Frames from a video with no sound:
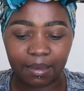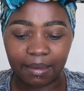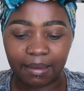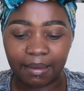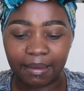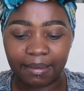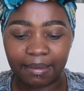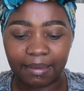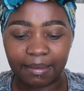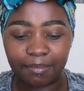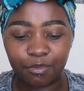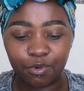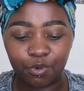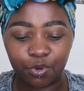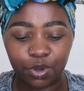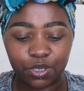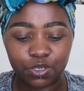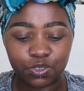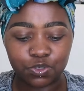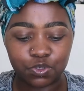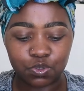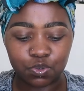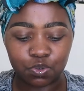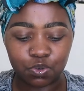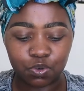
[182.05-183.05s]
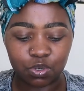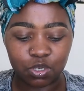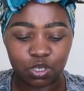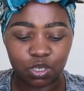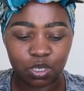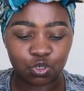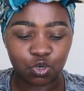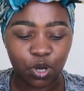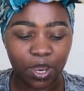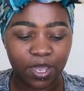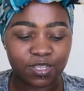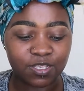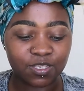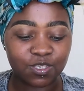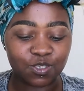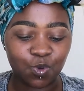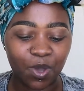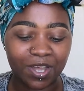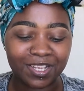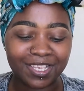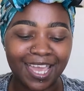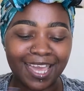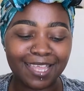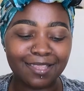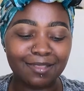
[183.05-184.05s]
I am going to try and
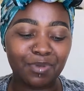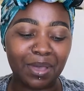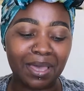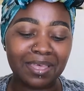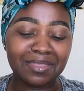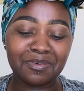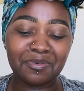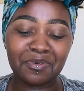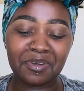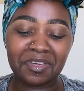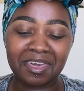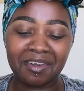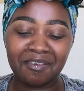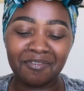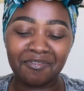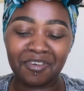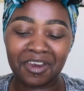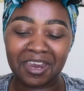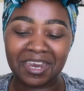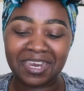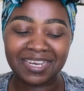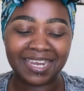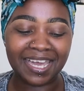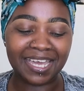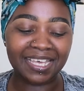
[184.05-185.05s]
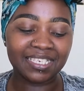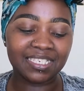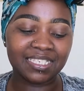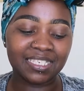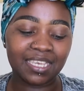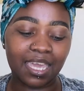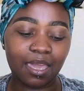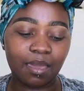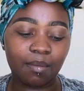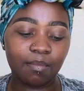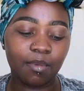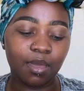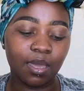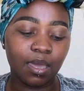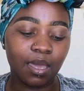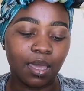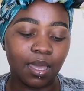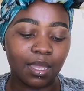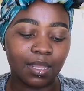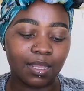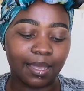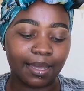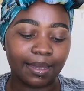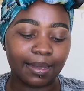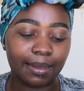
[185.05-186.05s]
swatch. And by the way, they have a very nice name.
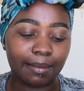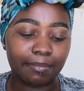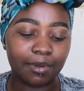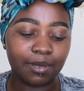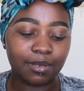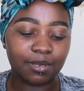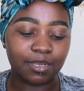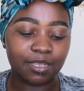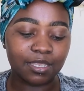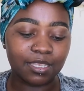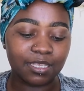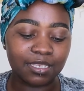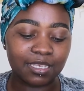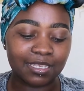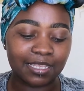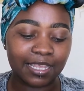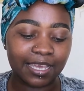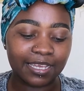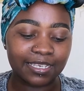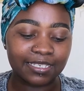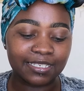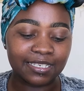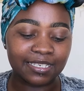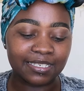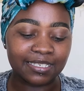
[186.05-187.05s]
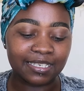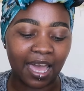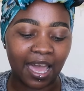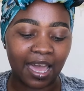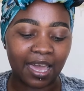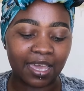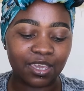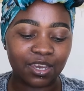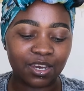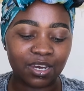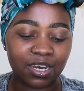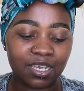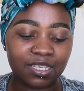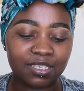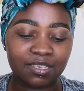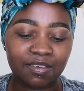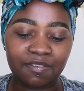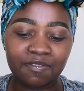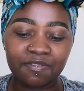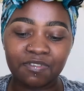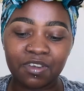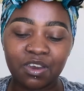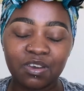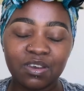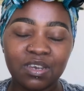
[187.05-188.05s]
Like, I'm gonna, this is like Desire. It's a
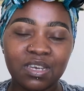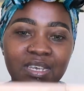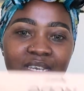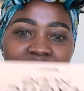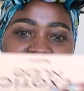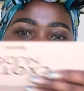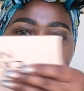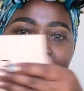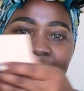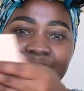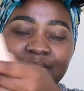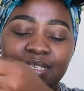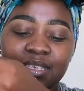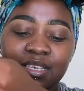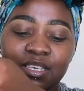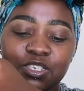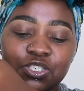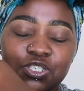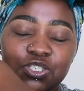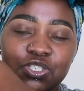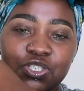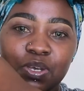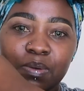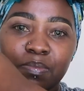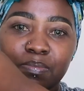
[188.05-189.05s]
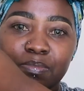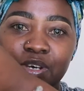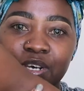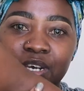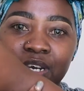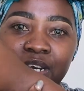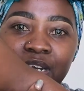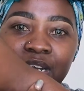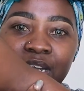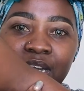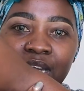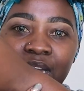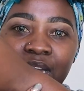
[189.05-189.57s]
very nice shimmer.